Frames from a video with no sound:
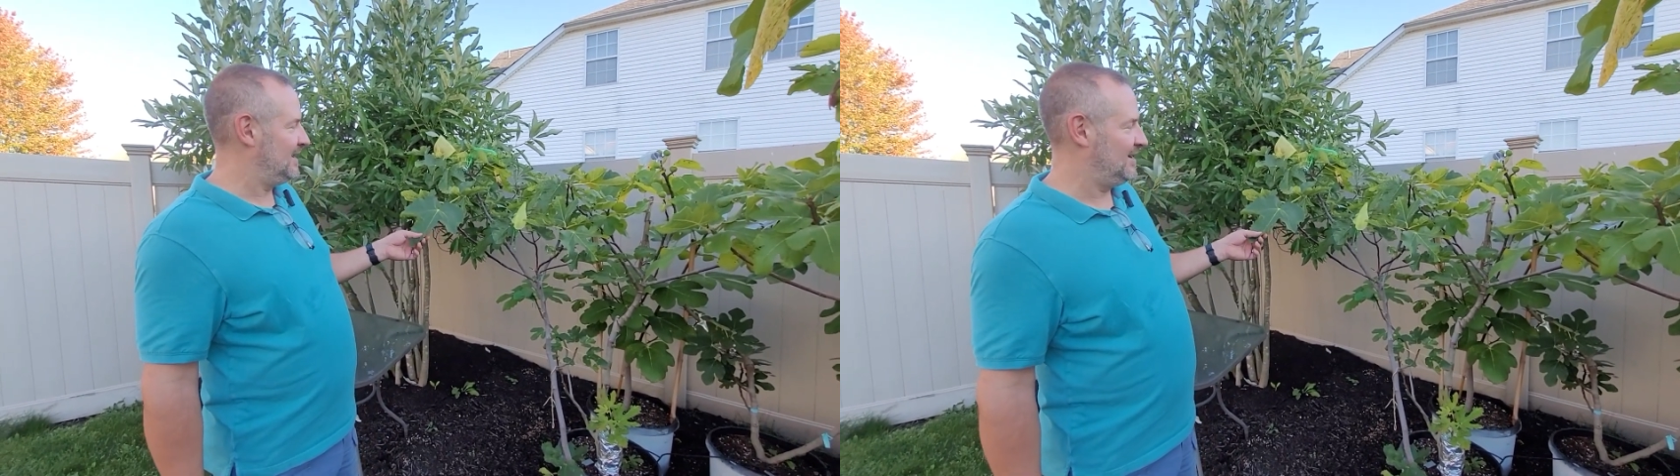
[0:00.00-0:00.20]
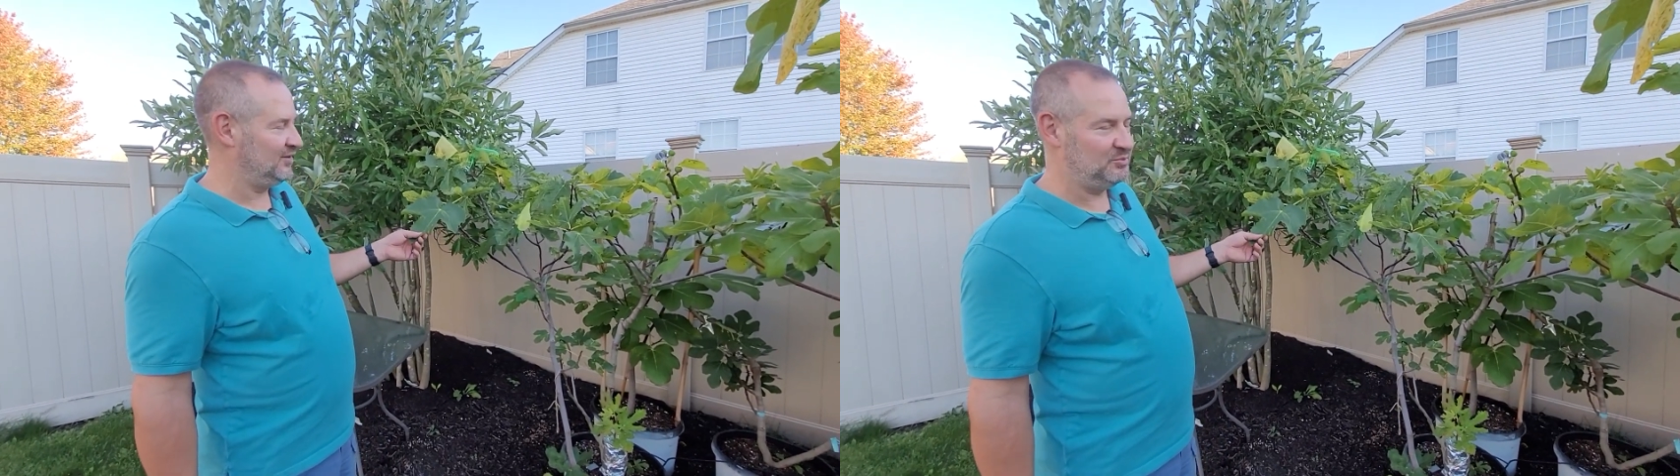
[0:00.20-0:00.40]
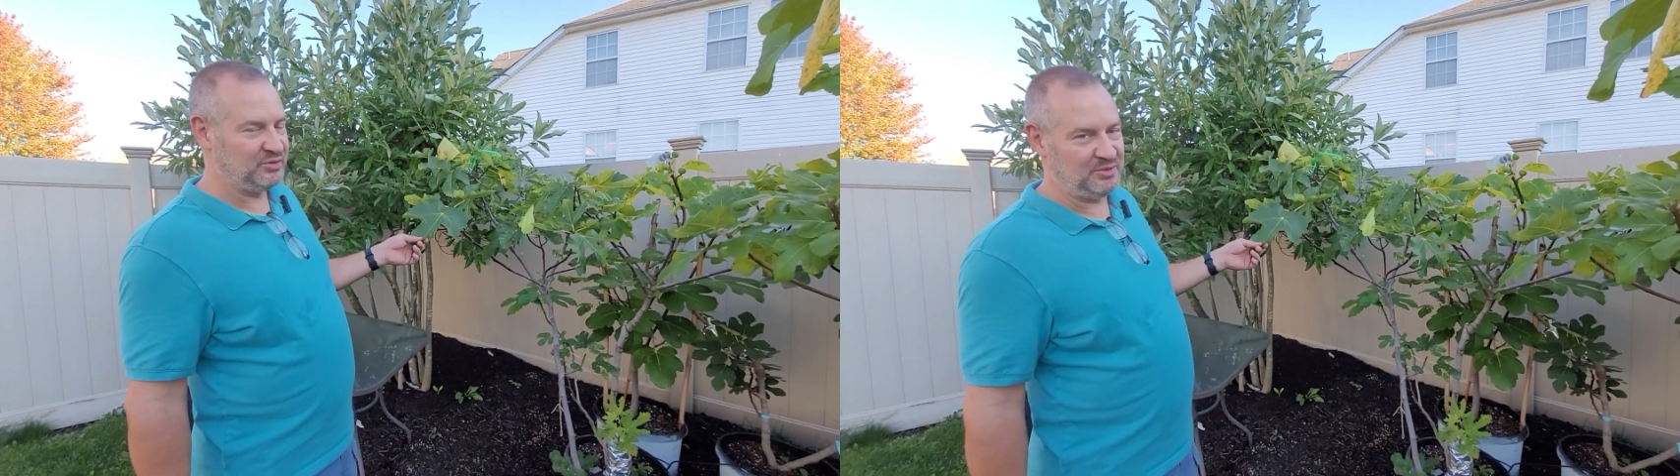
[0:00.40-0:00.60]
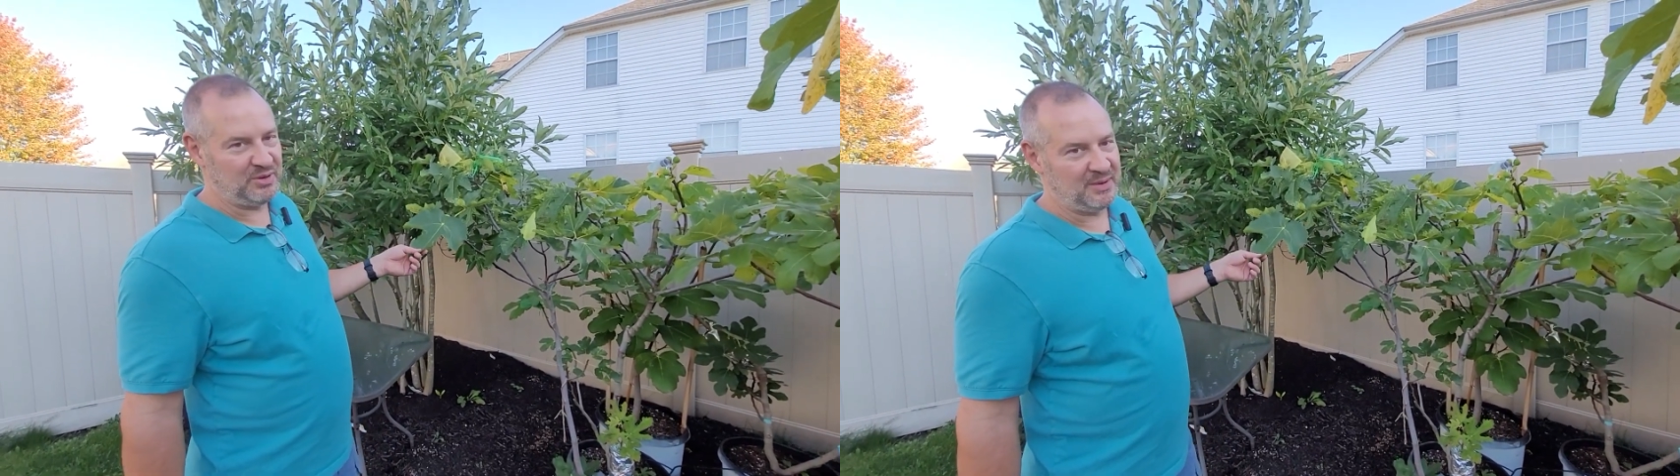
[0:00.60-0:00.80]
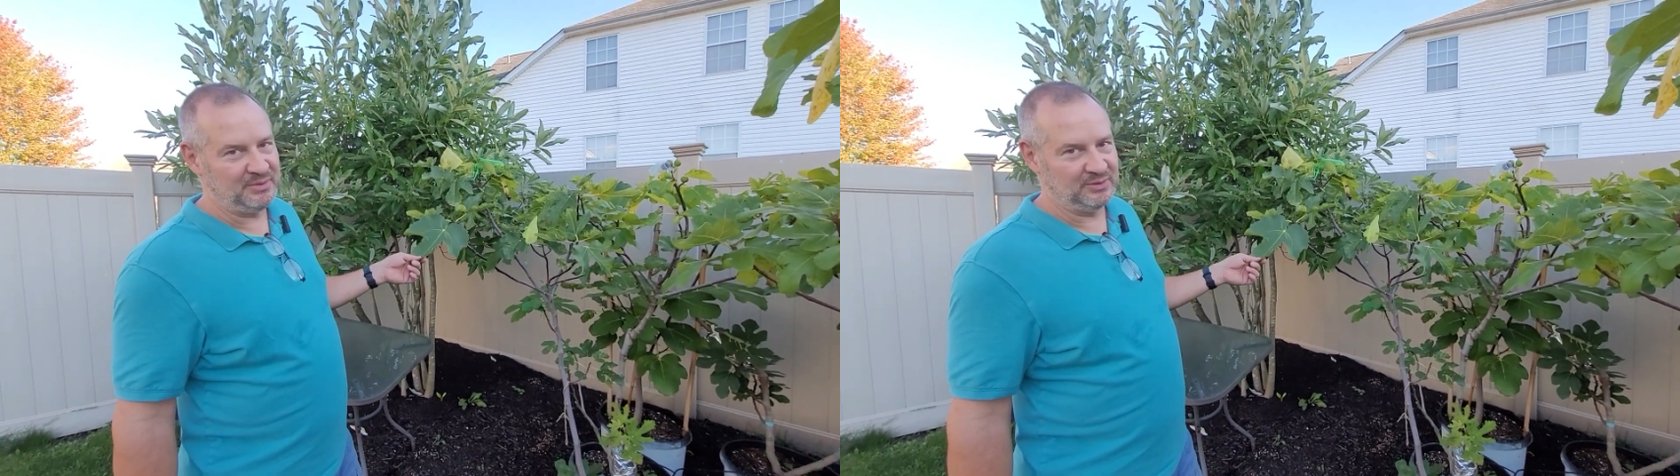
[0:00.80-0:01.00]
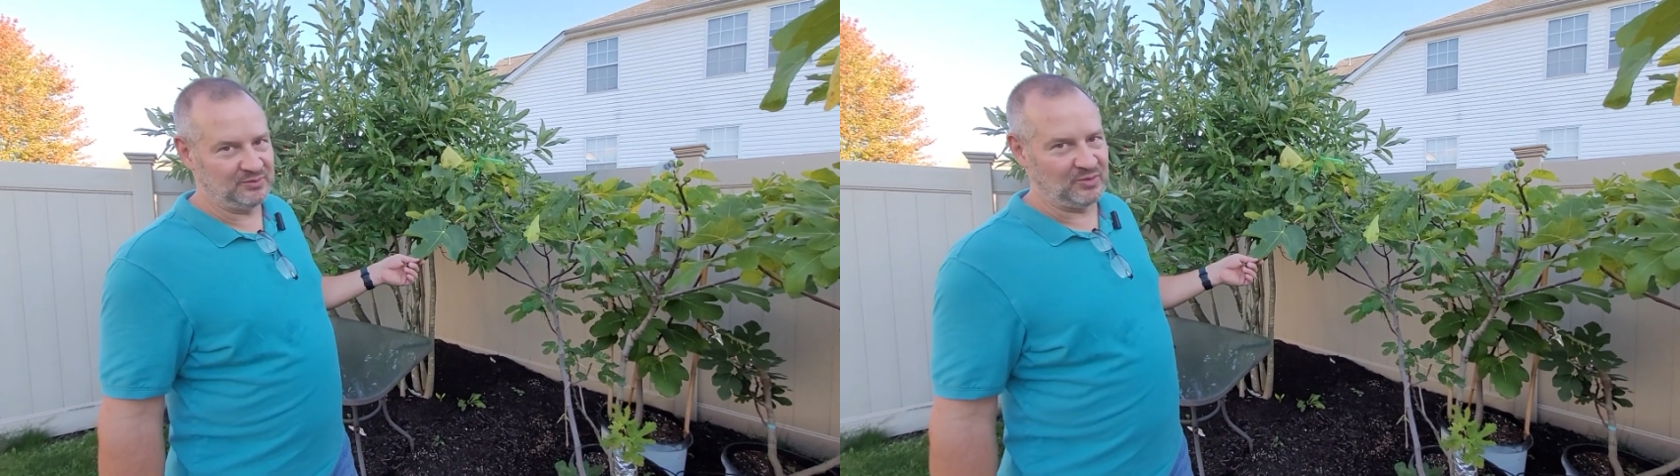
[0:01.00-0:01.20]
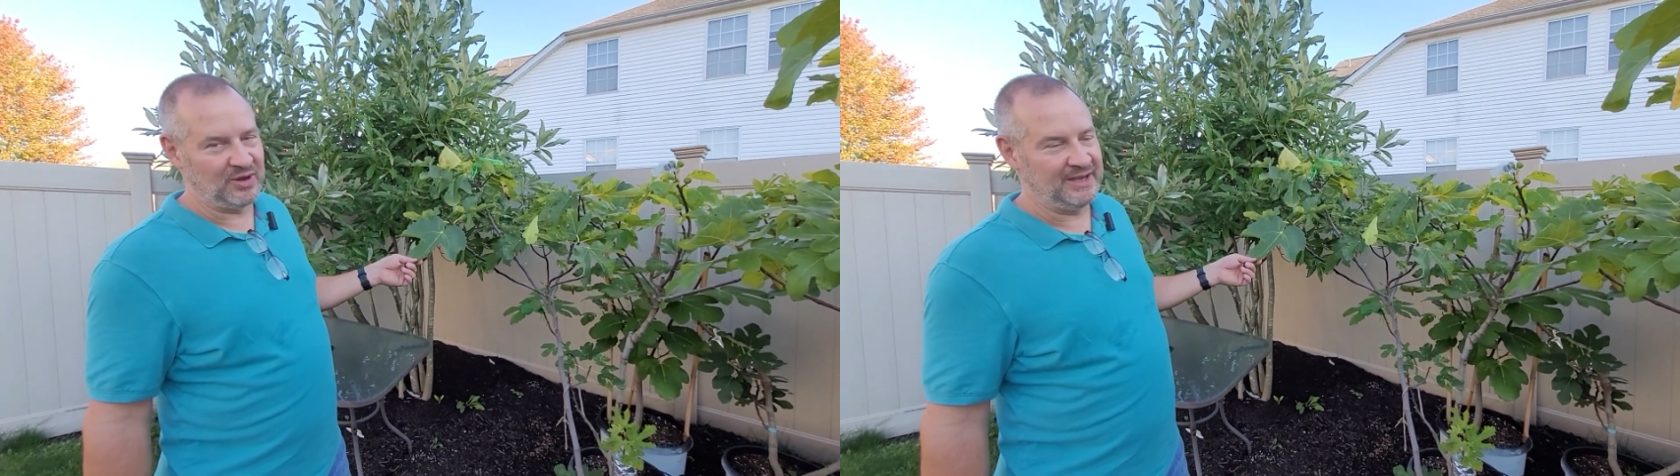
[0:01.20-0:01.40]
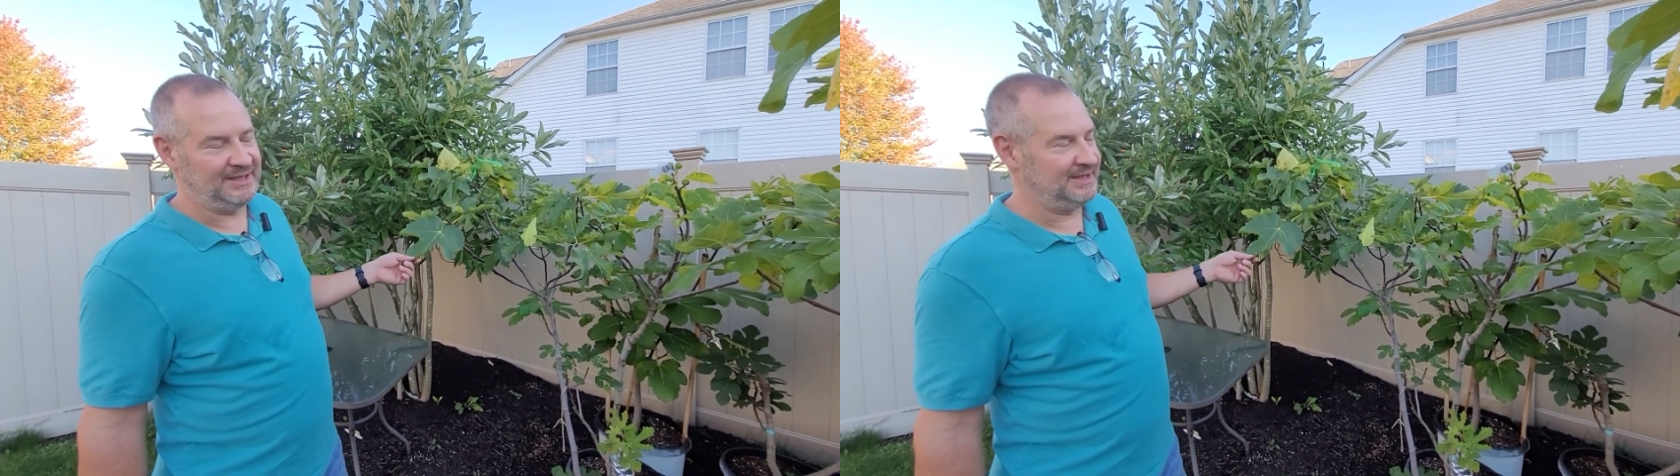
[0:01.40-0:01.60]
It's a pretty popular
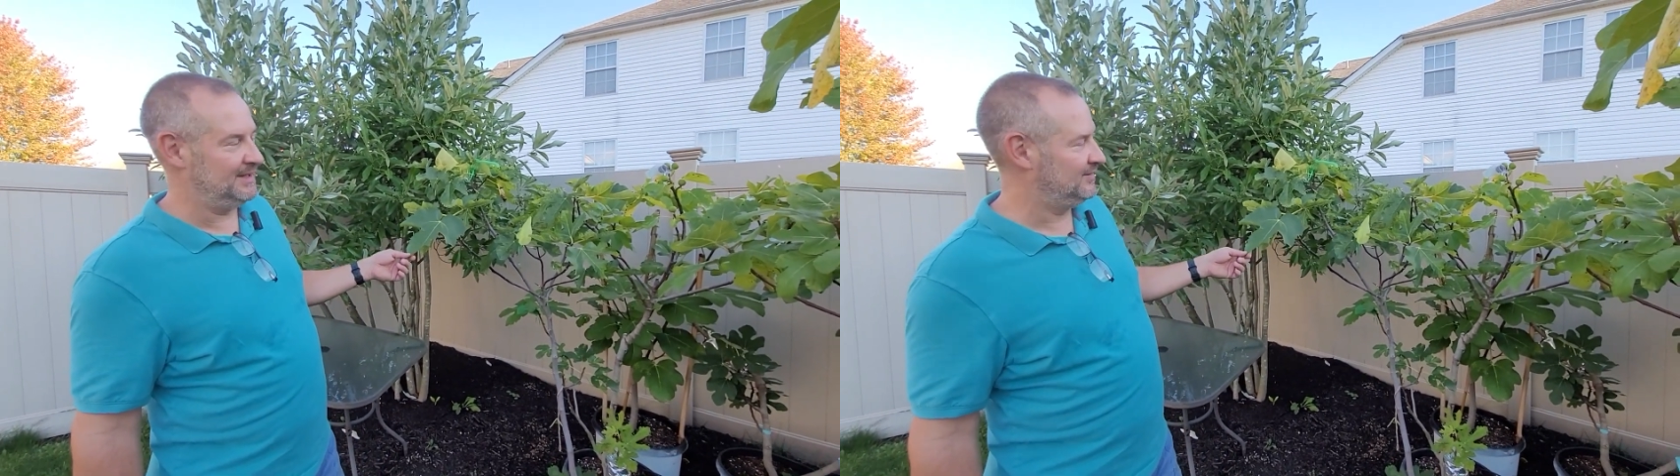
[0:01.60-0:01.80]
variety.